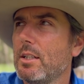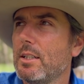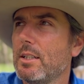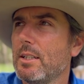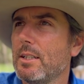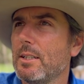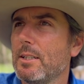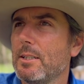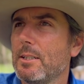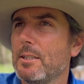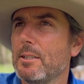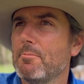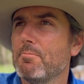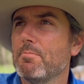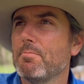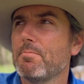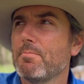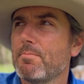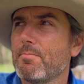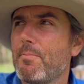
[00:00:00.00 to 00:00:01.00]

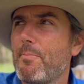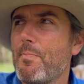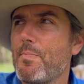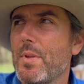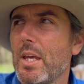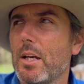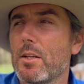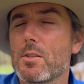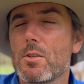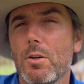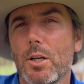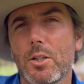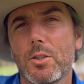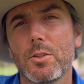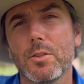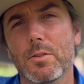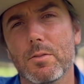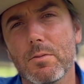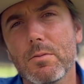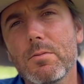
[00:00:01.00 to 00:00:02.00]
It's quite
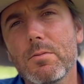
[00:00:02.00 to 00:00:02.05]
good.